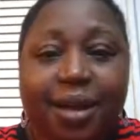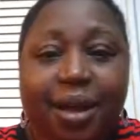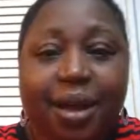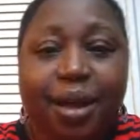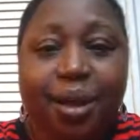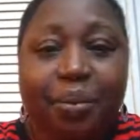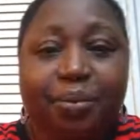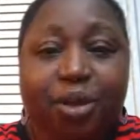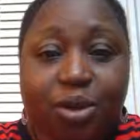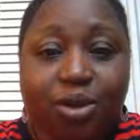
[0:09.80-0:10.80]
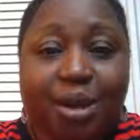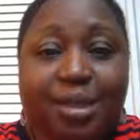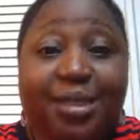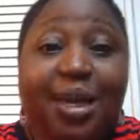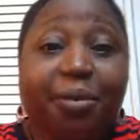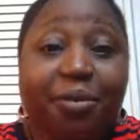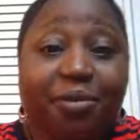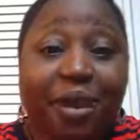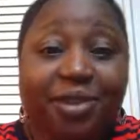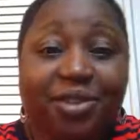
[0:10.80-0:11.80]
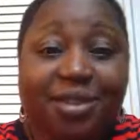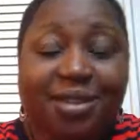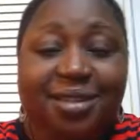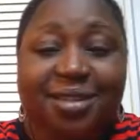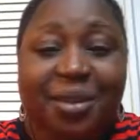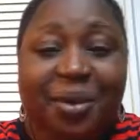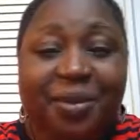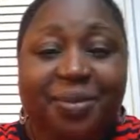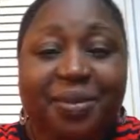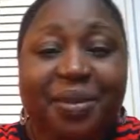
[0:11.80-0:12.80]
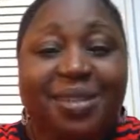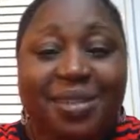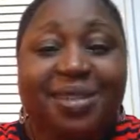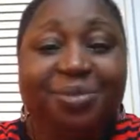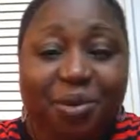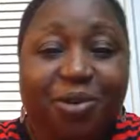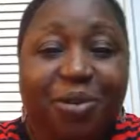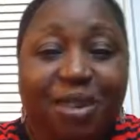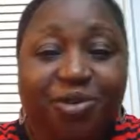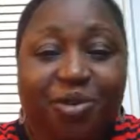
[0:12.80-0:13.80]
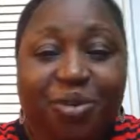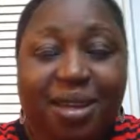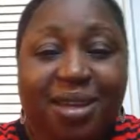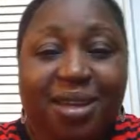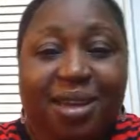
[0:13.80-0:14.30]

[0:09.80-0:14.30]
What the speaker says: progress, not perfection. So, this is progress for me.